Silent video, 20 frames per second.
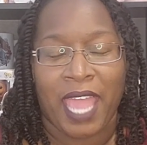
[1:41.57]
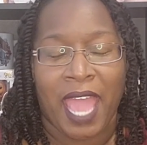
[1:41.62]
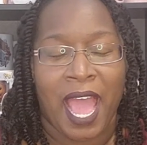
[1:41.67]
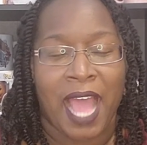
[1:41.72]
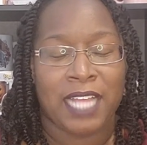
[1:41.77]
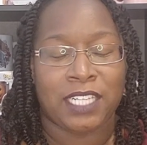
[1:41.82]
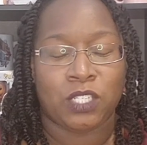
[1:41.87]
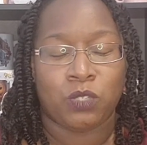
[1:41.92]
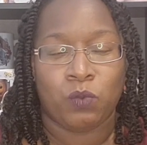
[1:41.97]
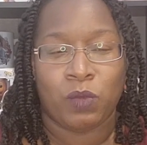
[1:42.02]

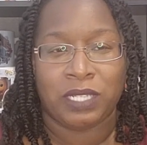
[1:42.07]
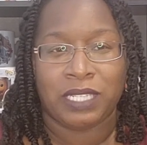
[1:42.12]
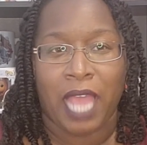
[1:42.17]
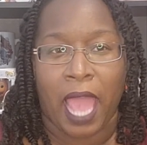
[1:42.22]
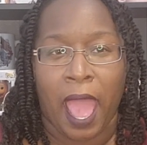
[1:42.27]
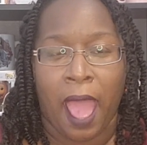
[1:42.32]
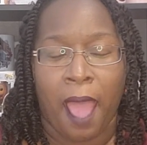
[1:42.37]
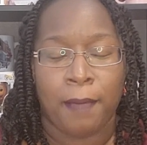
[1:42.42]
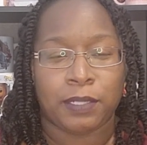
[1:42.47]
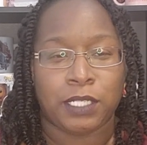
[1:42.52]
cast was
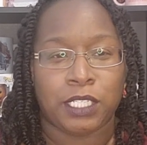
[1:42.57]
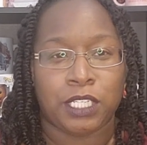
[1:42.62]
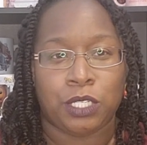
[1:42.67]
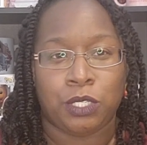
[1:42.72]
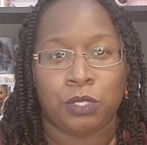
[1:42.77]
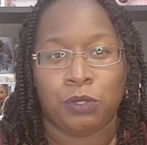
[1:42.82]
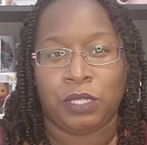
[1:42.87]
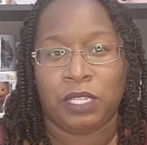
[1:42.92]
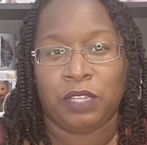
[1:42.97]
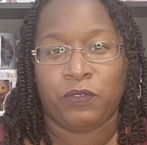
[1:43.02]

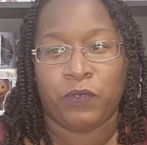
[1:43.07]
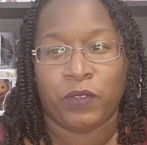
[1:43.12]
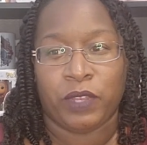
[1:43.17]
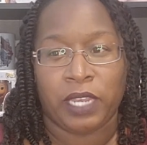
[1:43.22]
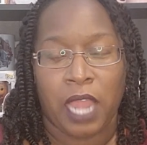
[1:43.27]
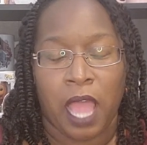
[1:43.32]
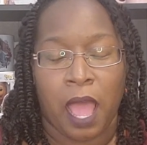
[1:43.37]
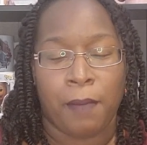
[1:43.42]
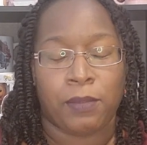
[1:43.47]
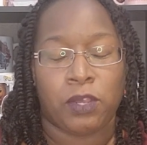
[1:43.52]
absolutely
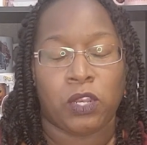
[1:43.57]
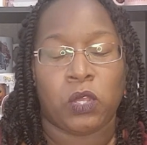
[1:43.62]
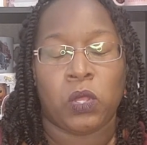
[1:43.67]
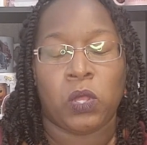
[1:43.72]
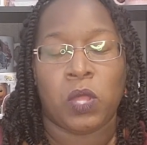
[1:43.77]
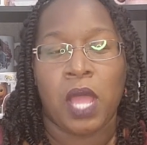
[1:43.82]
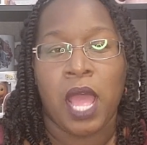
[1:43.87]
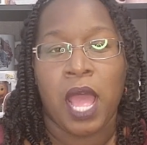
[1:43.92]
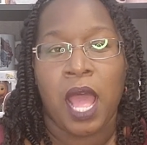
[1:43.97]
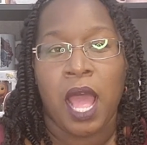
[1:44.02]
phenomenal.